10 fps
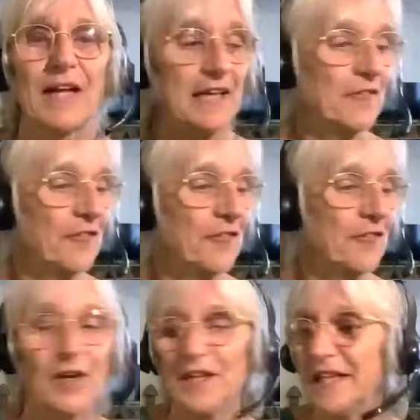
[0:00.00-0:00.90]
And
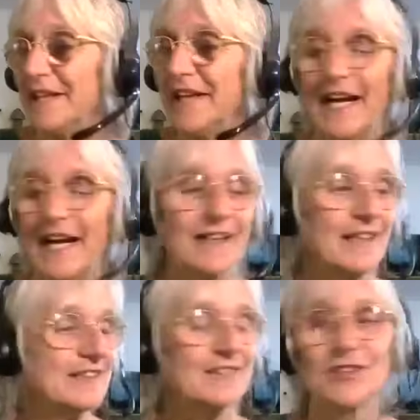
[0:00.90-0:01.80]
underneath that,
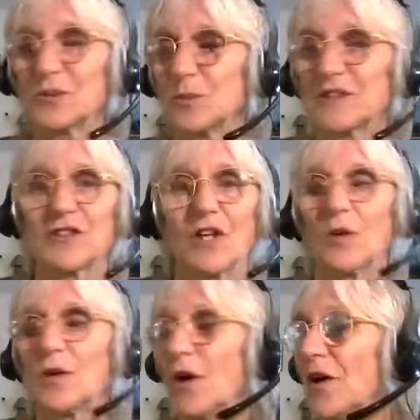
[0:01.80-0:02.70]
it's just what's
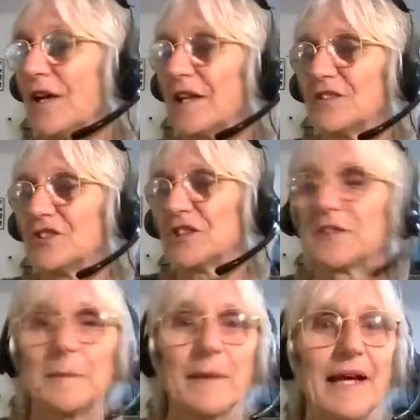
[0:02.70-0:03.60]
going on and
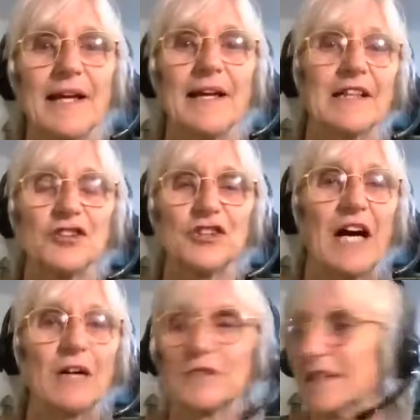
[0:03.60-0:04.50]
children playing and
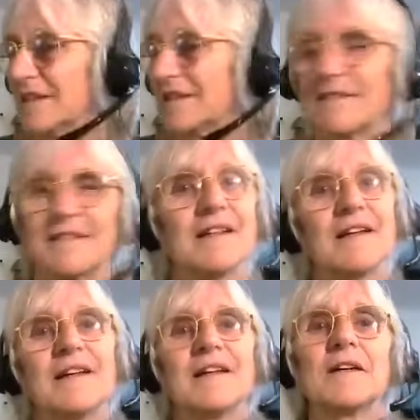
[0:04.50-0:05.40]
shouting and
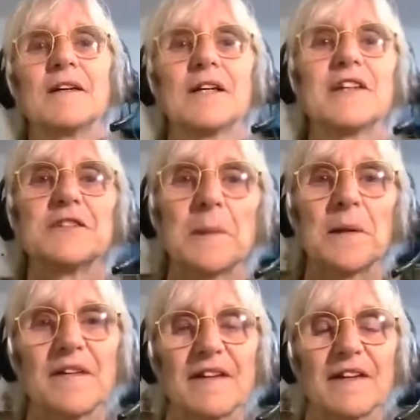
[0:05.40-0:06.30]

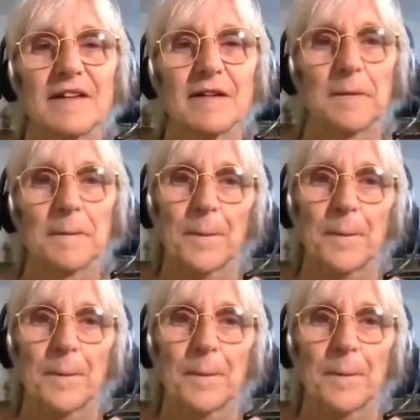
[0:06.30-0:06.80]
responses.